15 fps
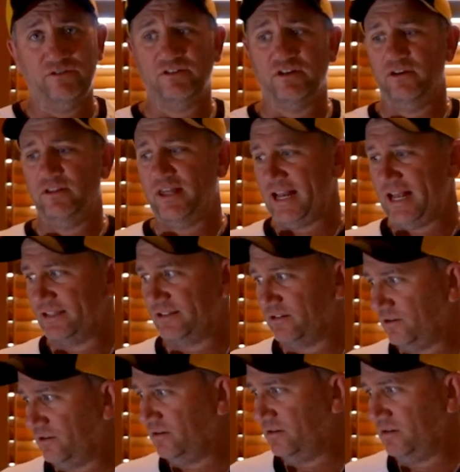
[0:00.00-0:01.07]
So that hasn't
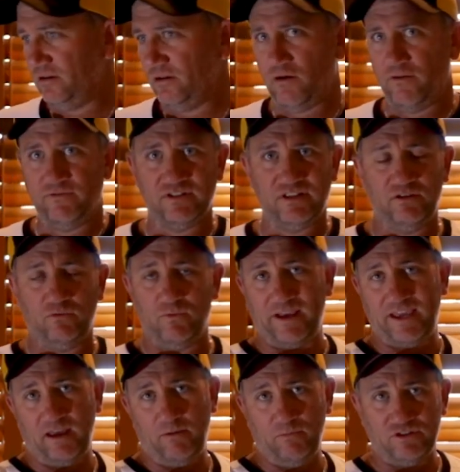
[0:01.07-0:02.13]
got, obviously the
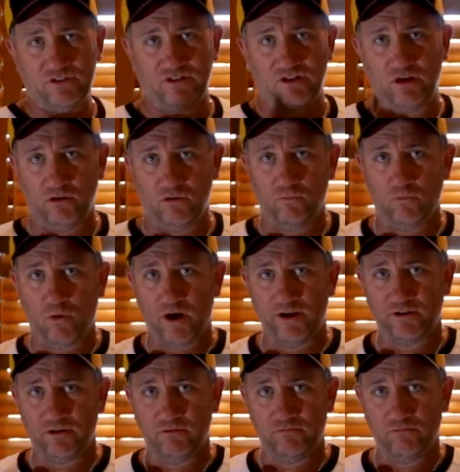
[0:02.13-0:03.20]
weekend was a total
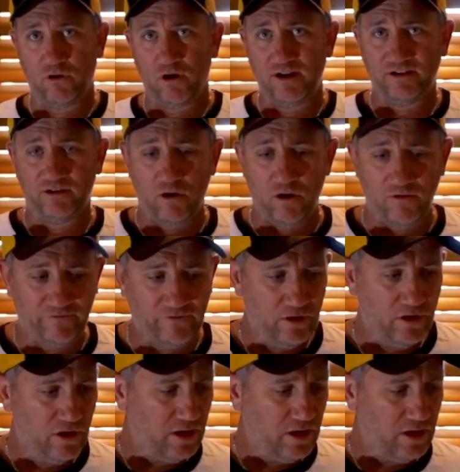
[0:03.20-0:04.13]
white write-off.